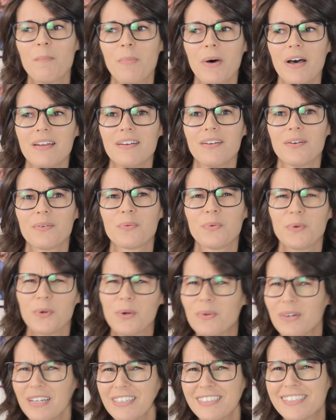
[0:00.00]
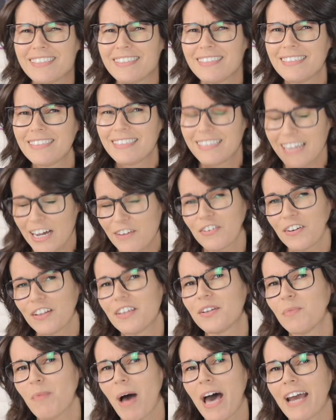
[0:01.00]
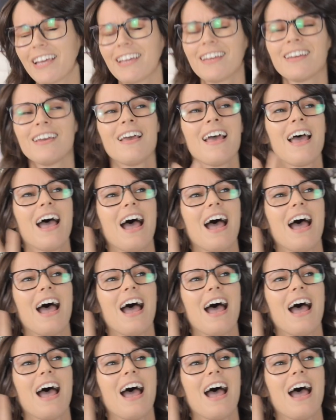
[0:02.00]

but Rhun is definitely Damati.